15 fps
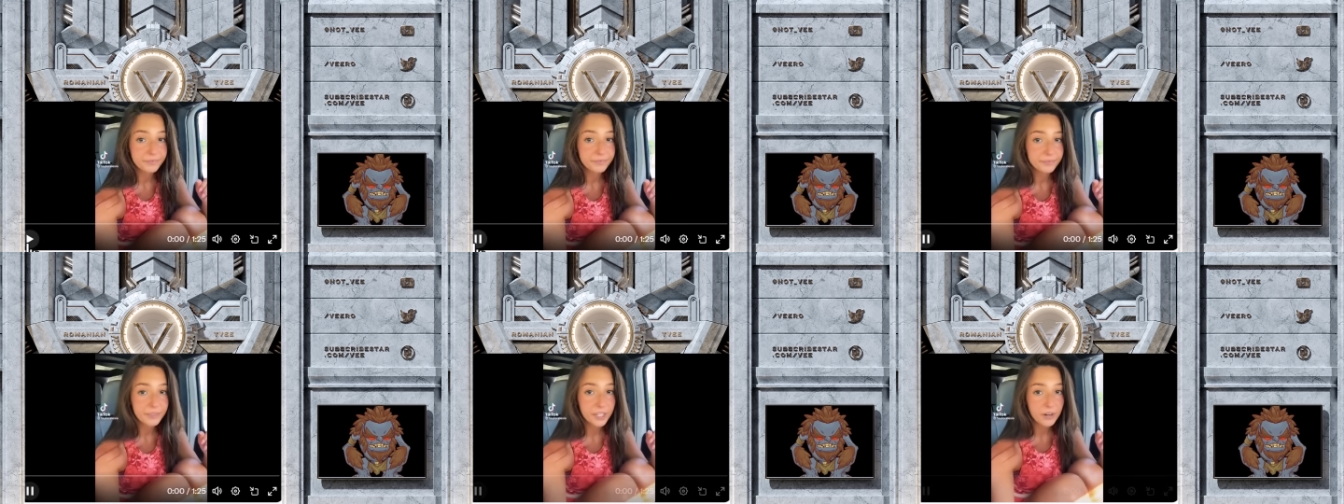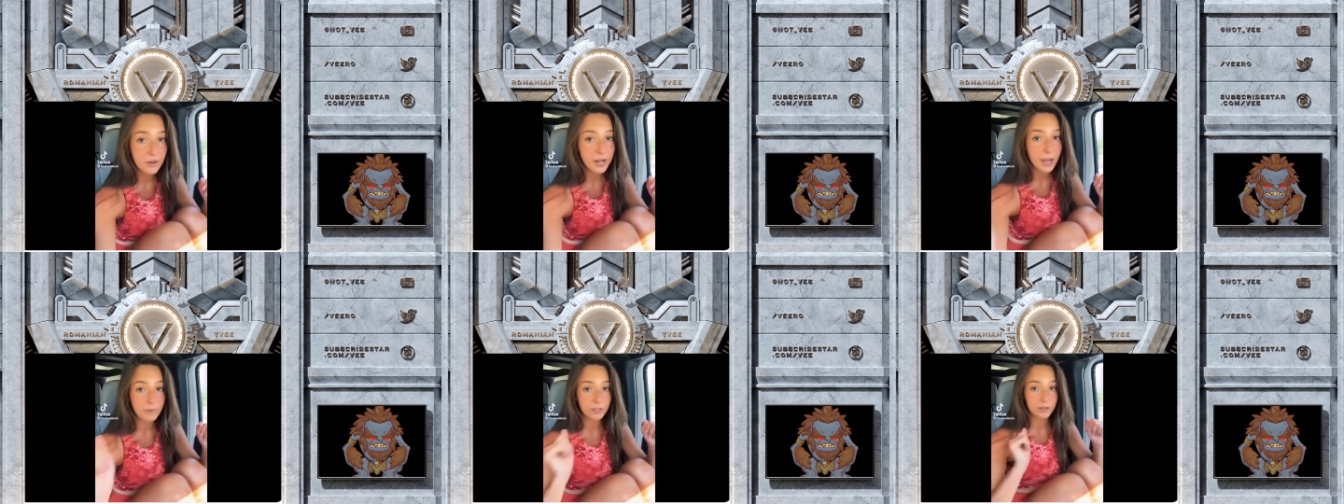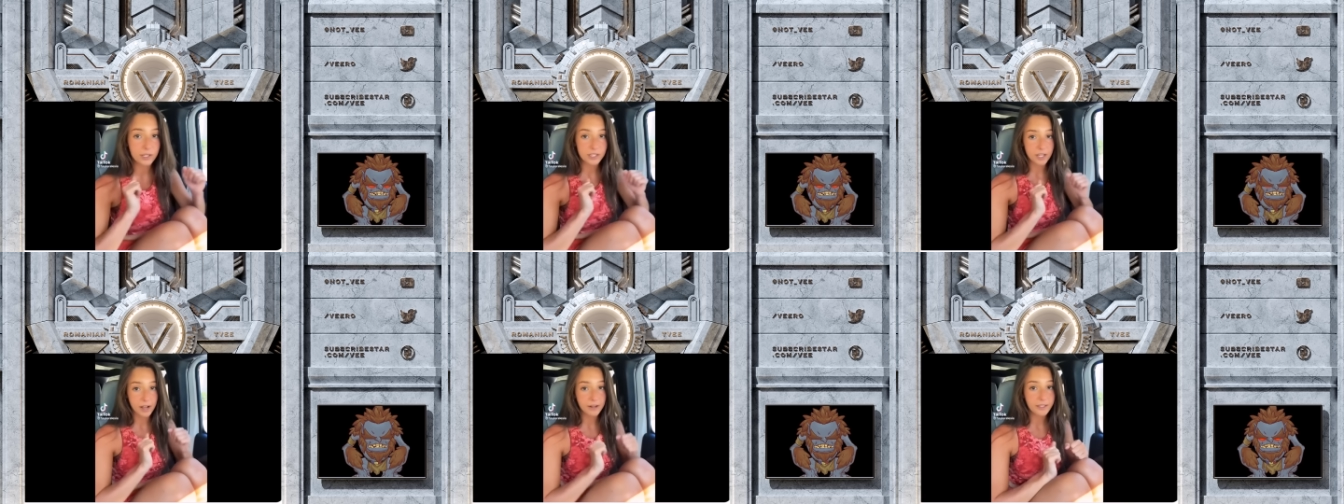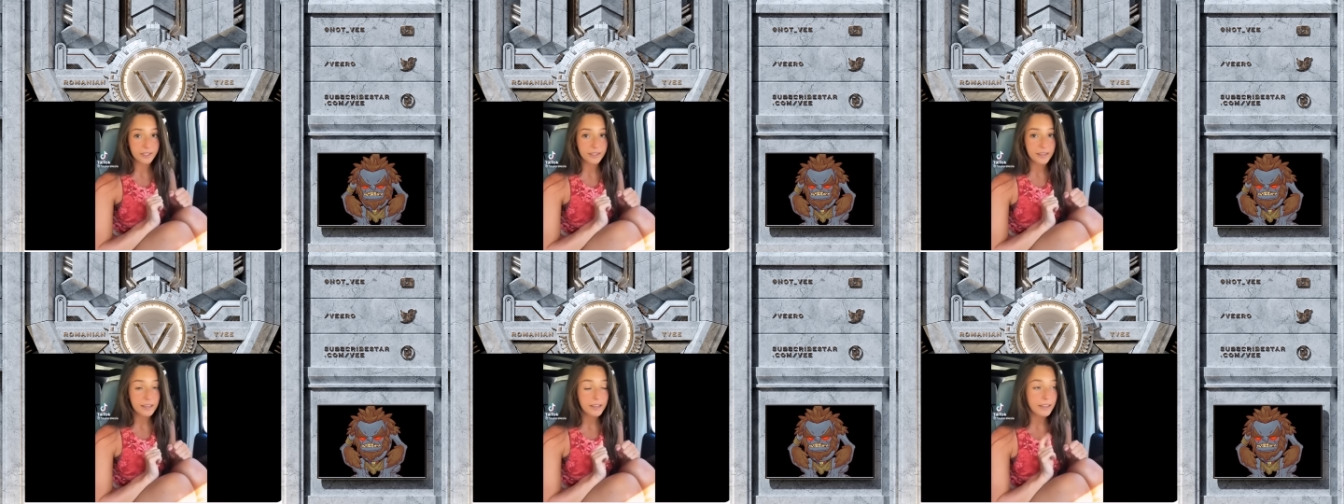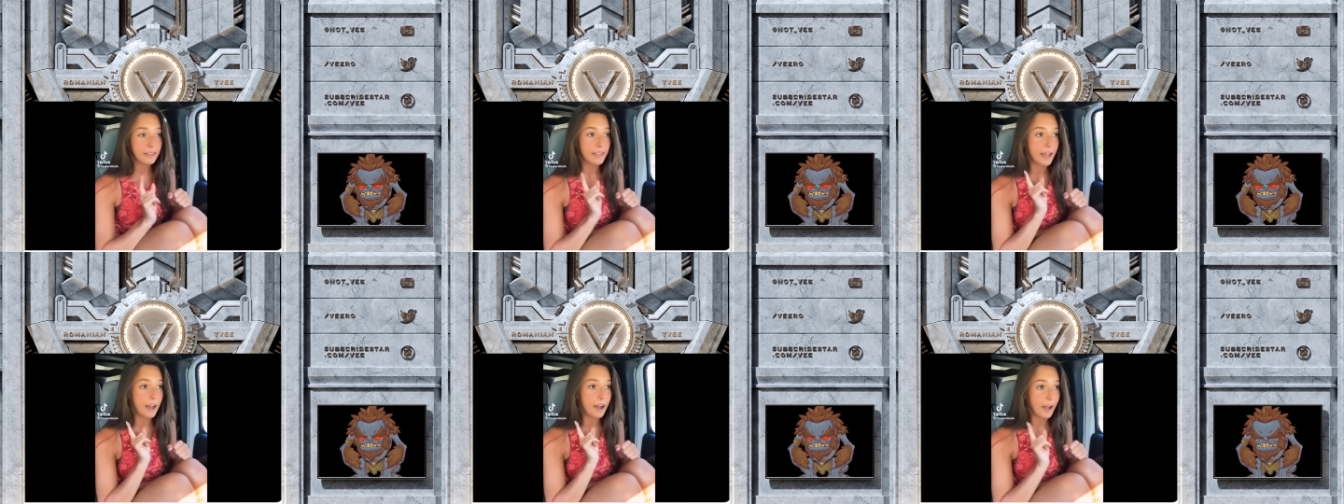You know what absolutely sucks?
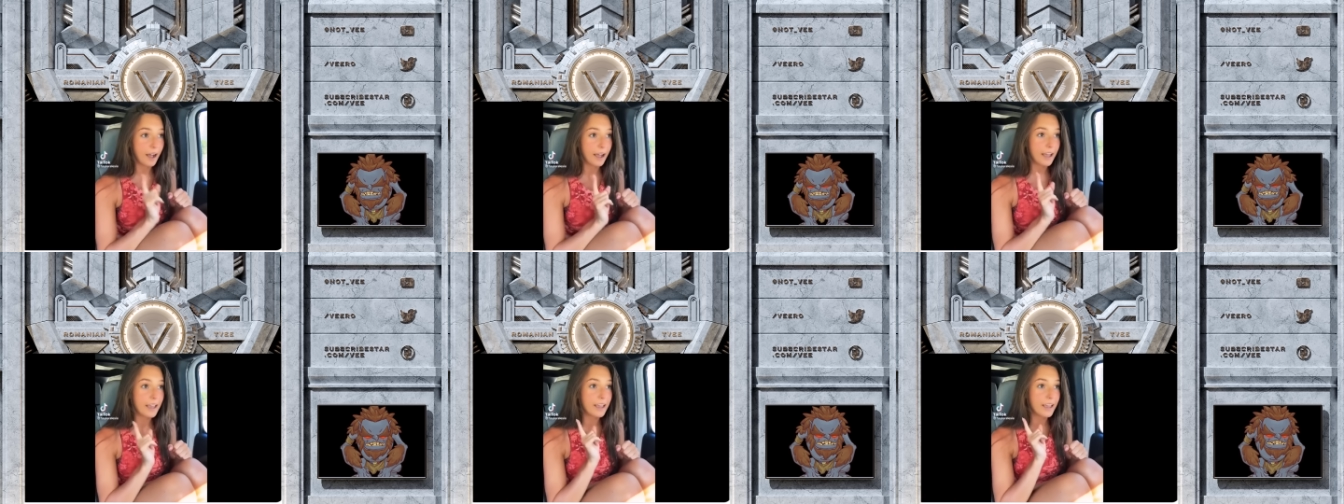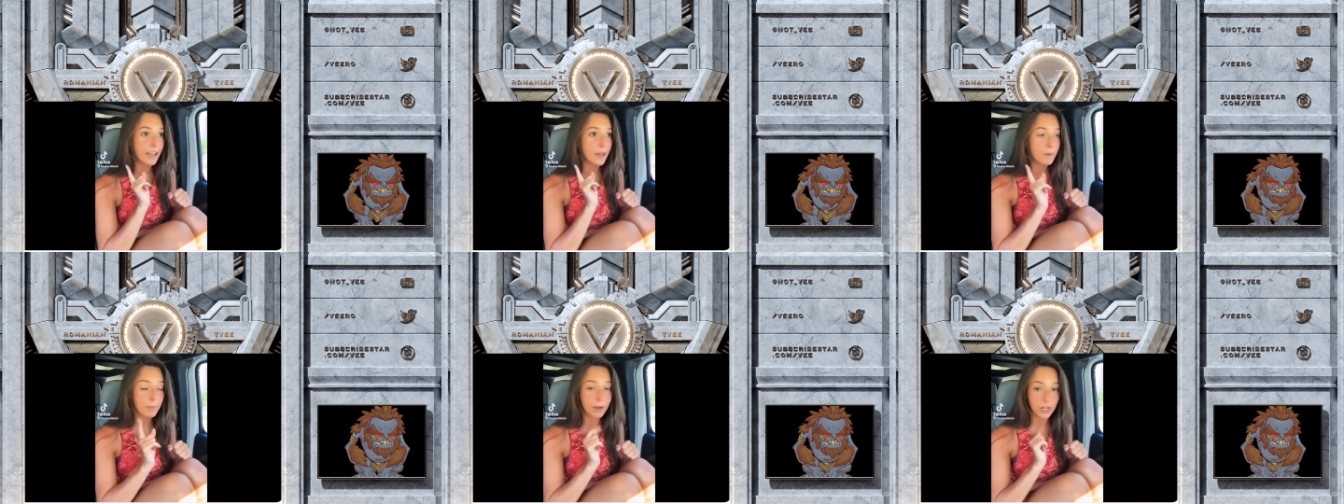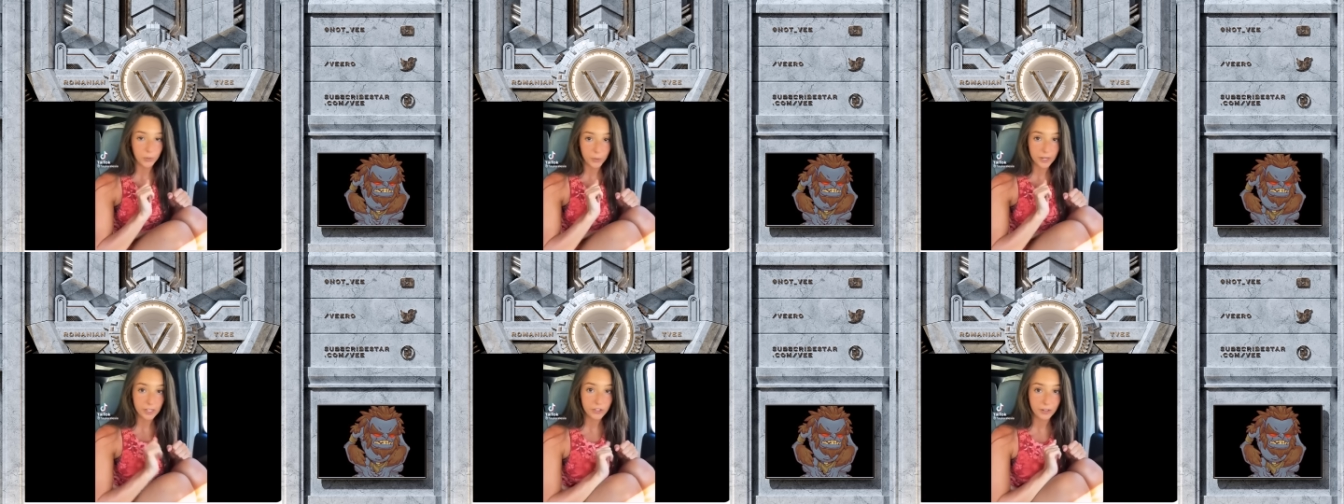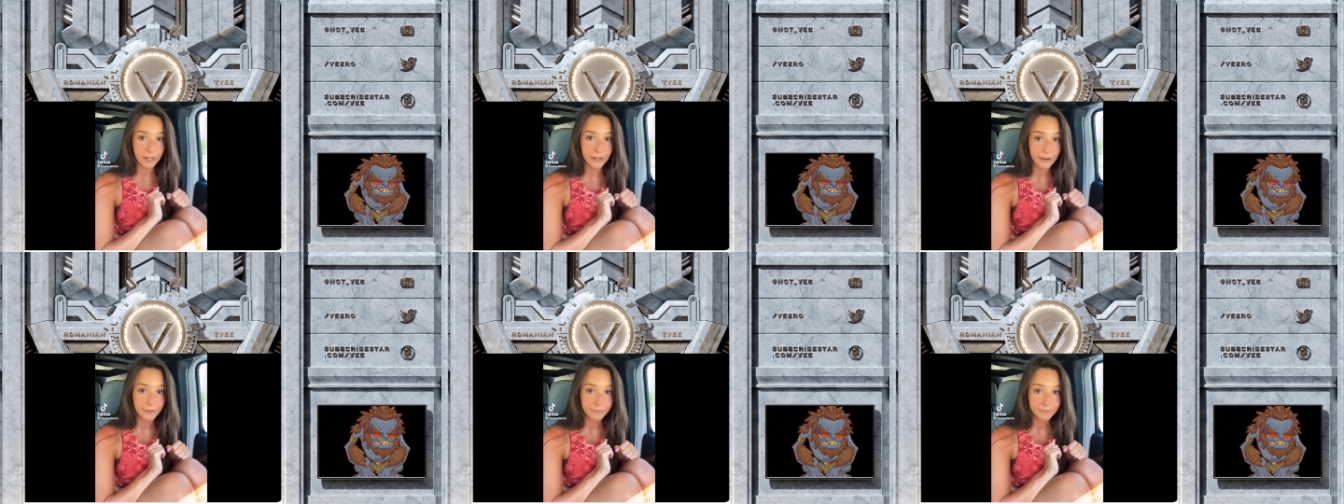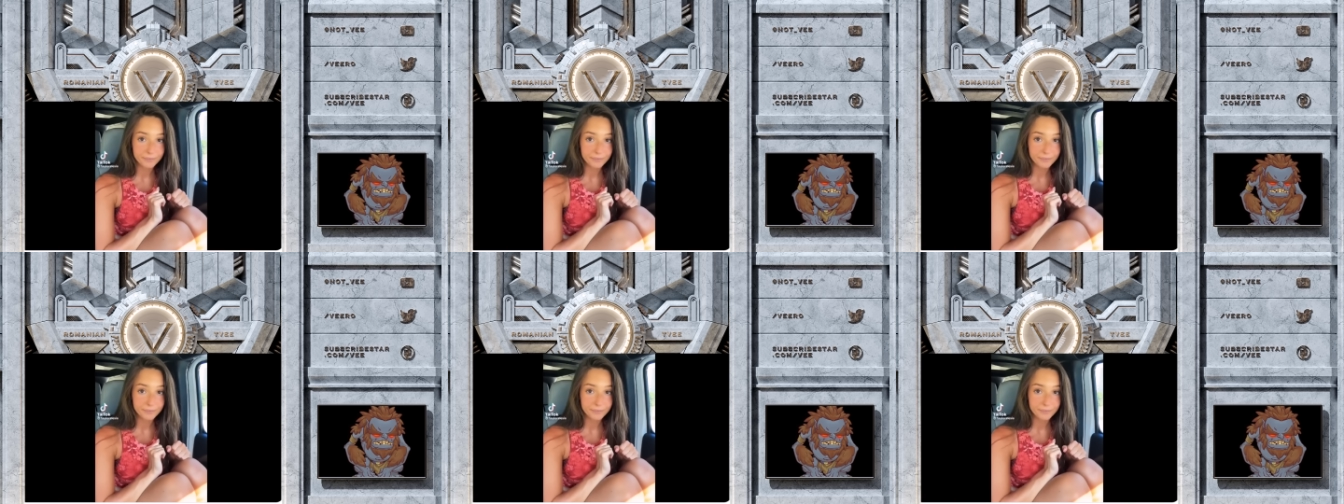That I am in my 20s right now.